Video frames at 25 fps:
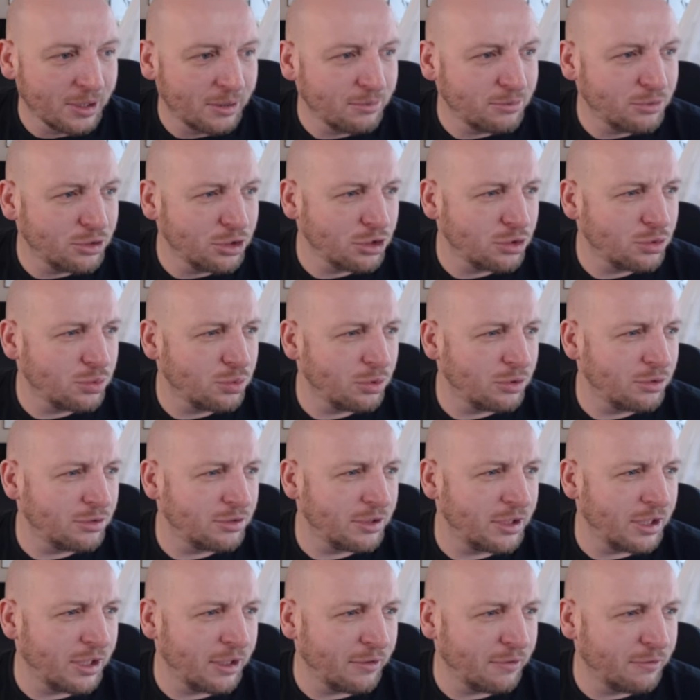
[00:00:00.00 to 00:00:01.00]
Just
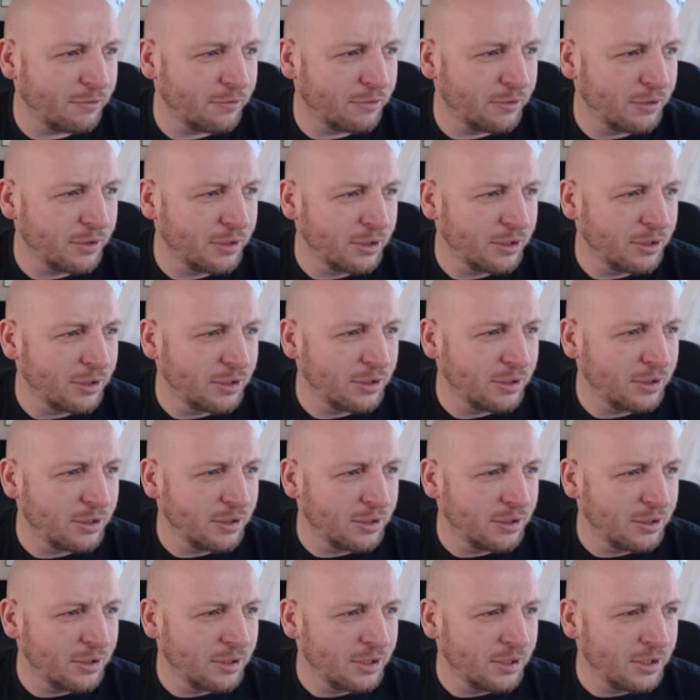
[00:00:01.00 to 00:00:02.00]
wondering if
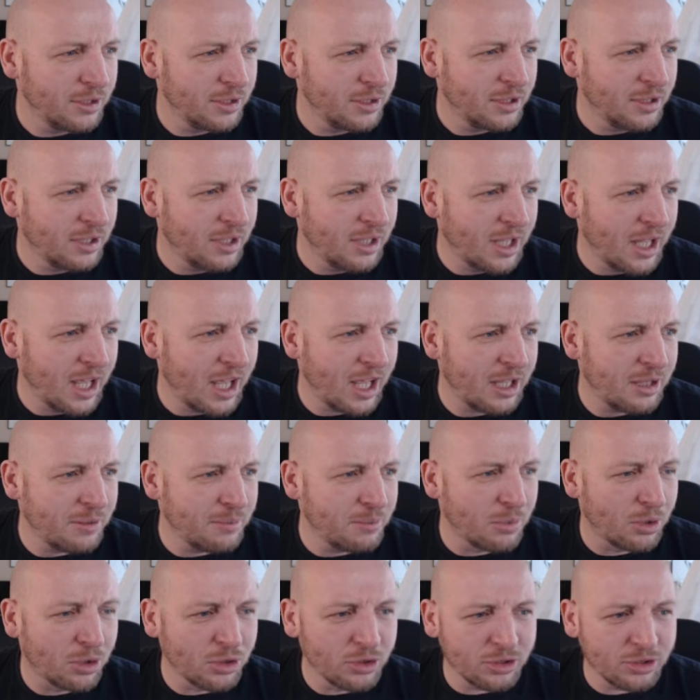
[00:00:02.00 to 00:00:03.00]

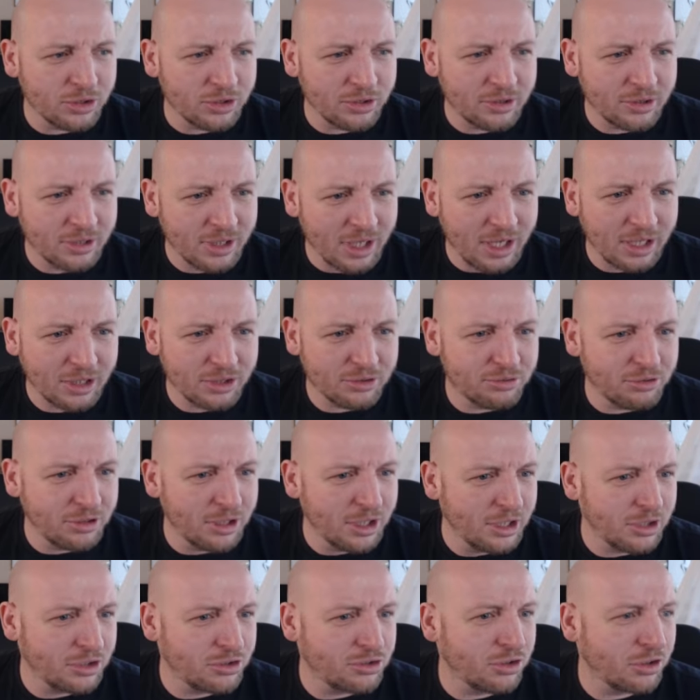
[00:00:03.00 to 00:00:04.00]
Hermansson, I
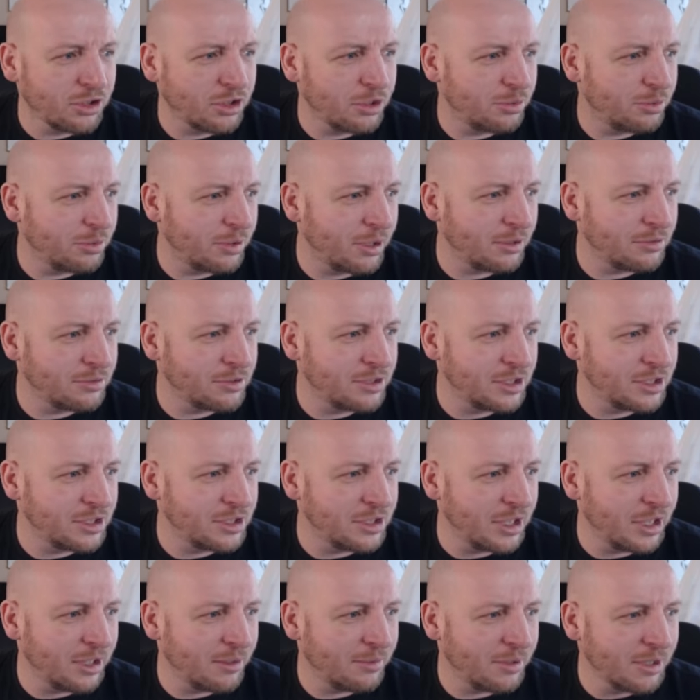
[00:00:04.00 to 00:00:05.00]
really struggle to pronounce his
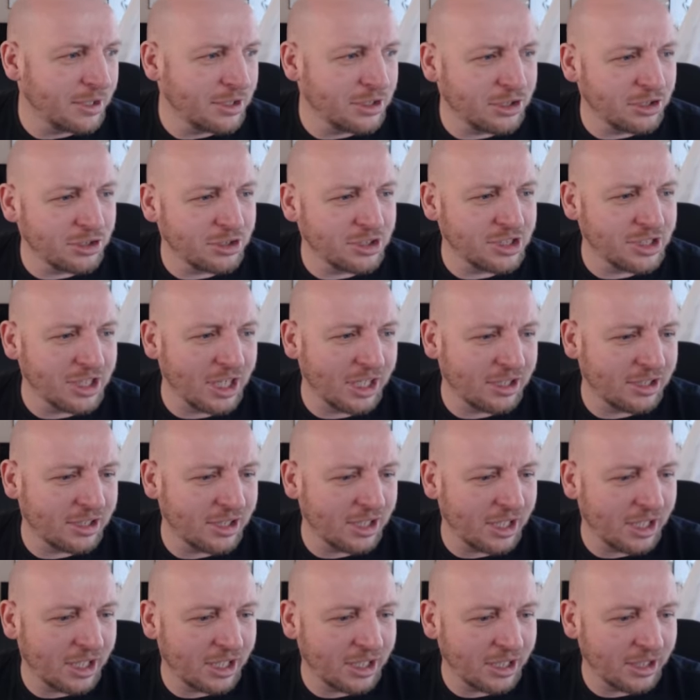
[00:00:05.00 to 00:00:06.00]
name. Let's just set a
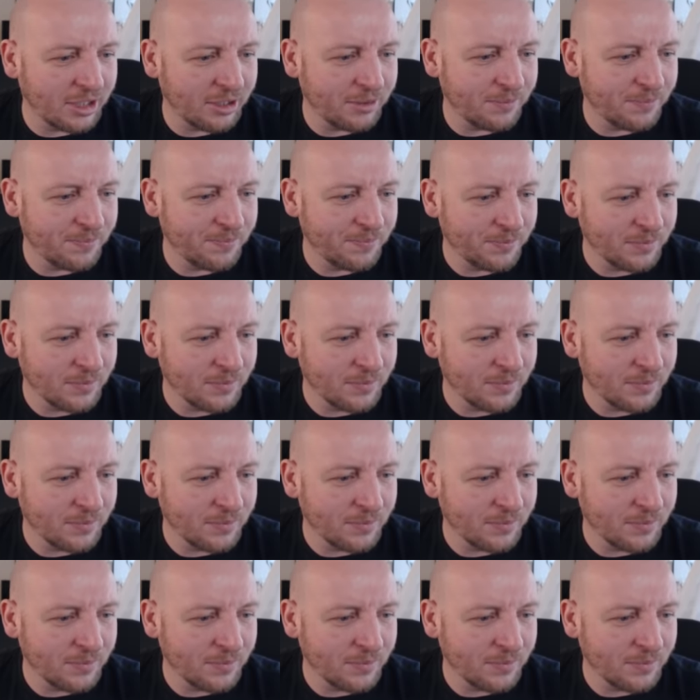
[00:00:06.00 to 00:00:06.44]
nickname.